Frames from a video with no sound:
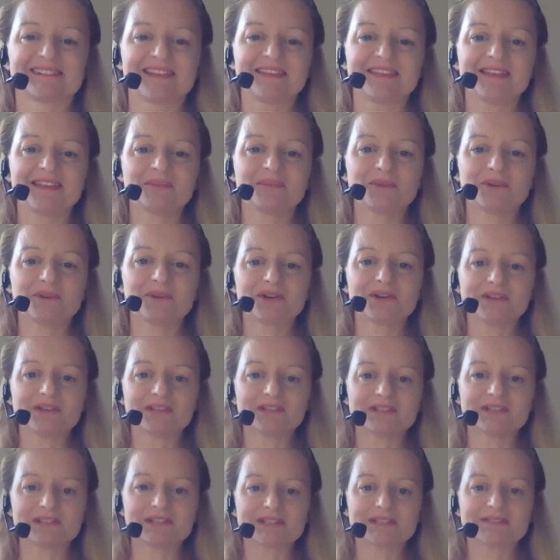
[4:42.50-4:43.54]
And then we're
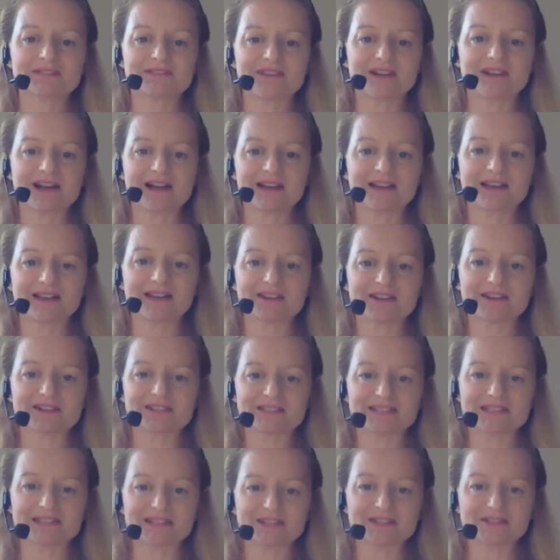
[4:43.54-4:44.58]
going to just find
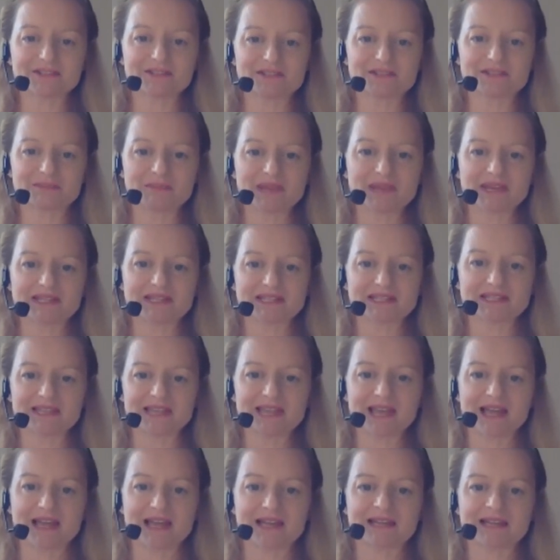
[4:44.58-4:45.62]
our center space
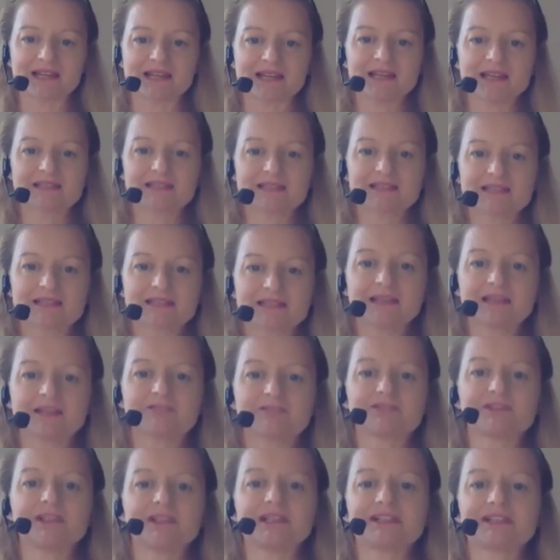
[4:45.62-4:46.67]
again,
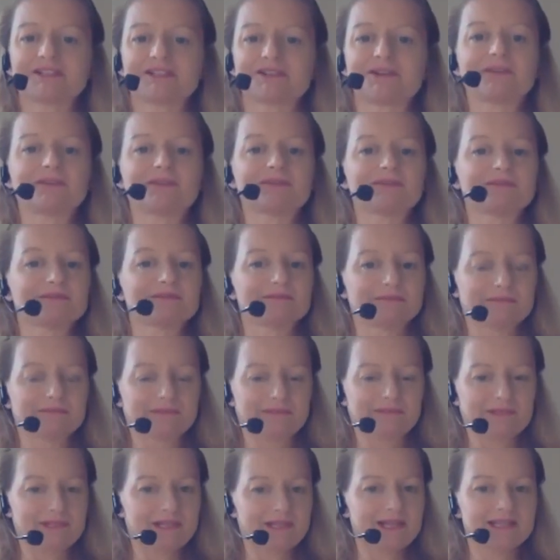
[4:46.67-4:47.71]
sitting really tall,
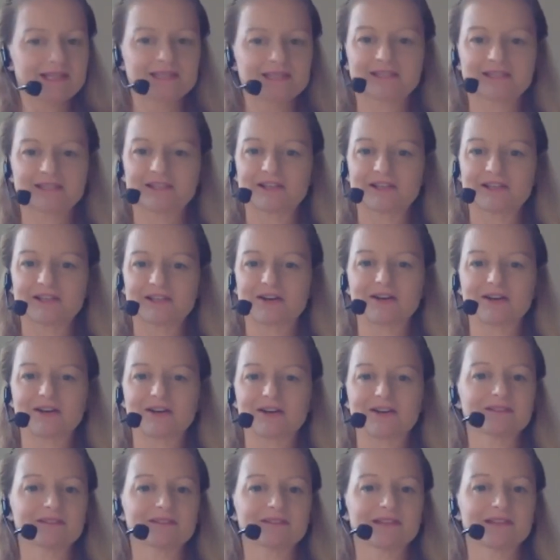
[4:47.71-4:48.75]
nice and
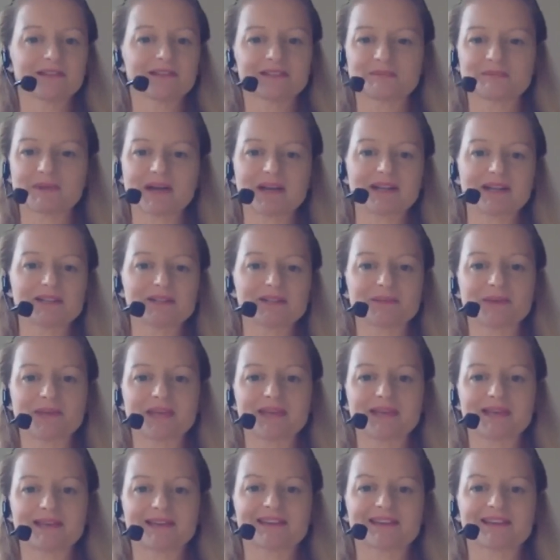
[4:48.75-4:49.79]
long. The spine is
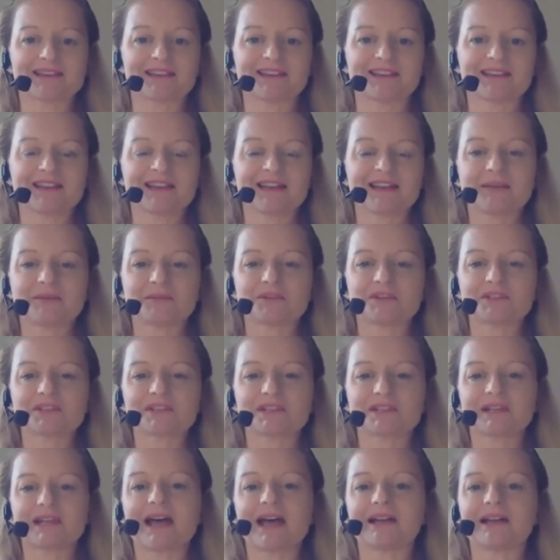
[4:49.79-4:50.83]
awake. And we're
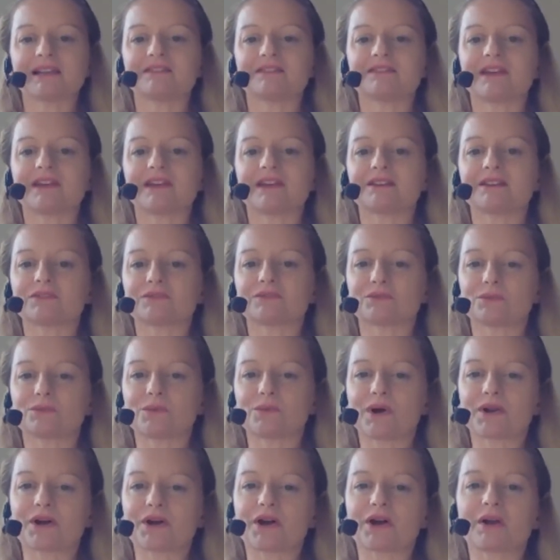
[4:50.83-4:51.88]
just going to elevate
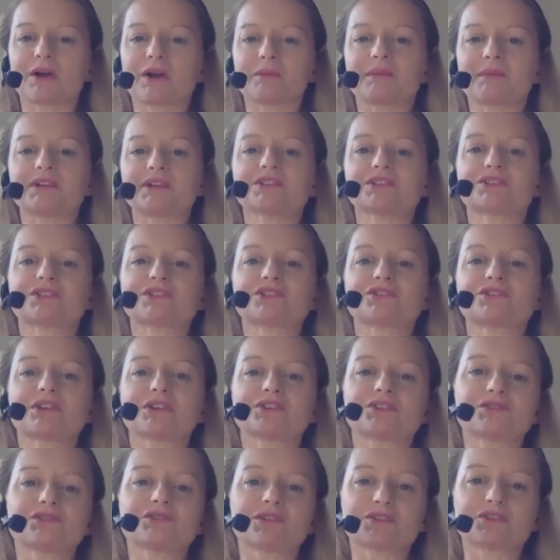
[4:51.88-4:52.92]
through one arm and
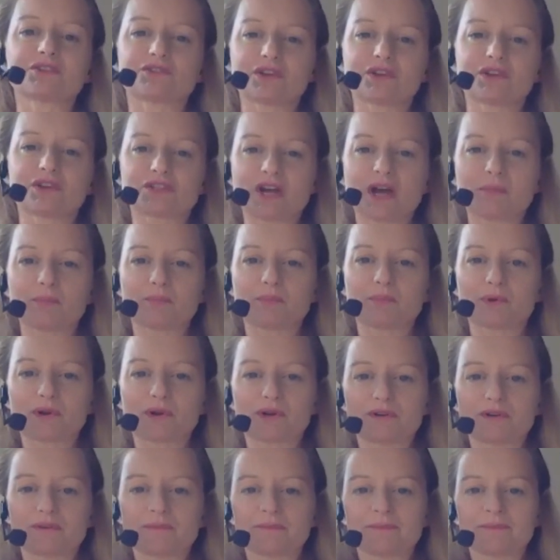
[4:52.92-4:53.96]
just stretch
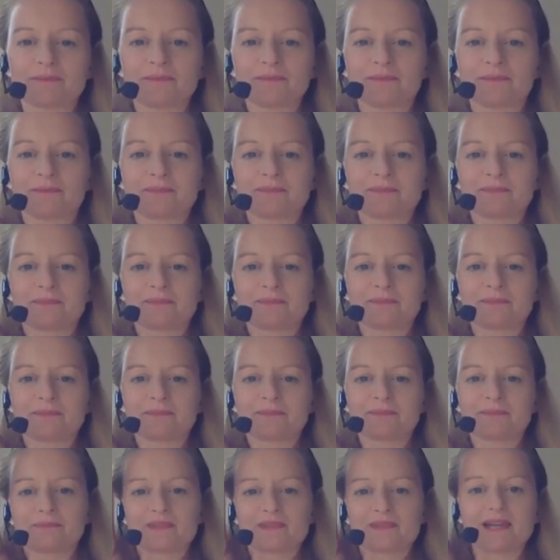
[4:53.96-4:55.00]
upward
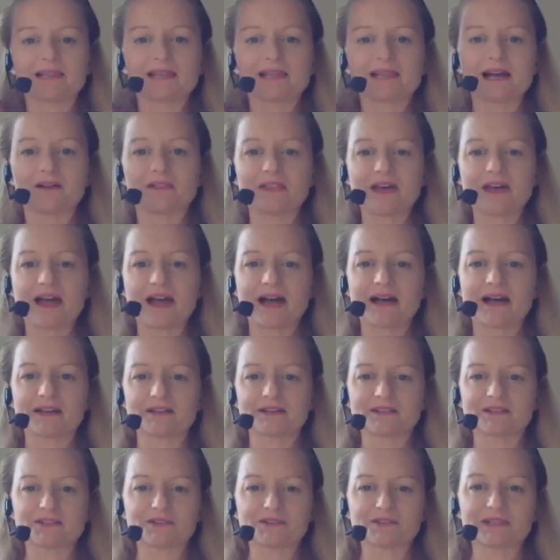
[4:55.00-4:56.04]
and allow
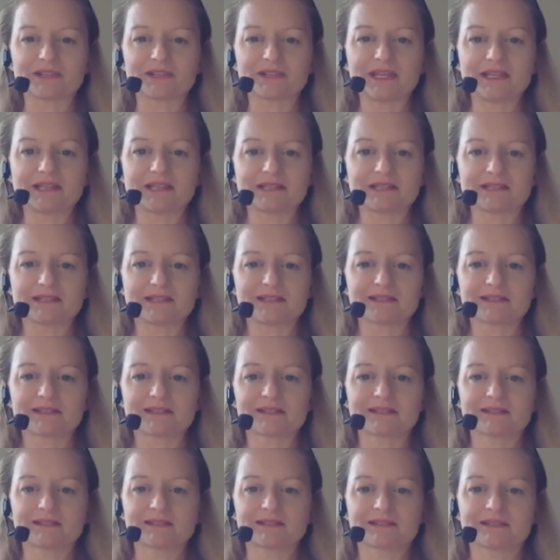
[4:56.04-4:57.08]
that to
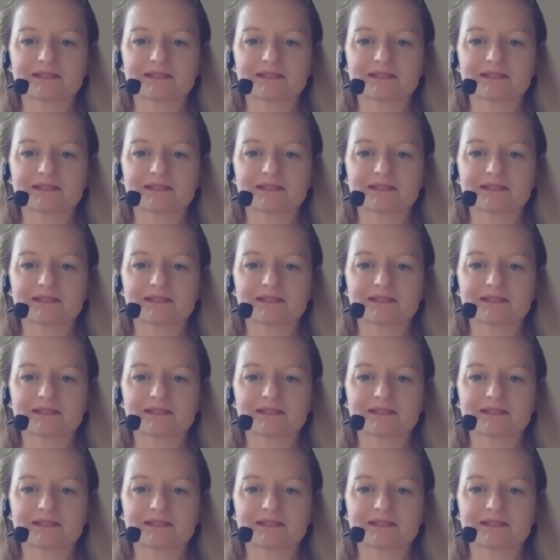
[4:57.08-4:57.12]
release.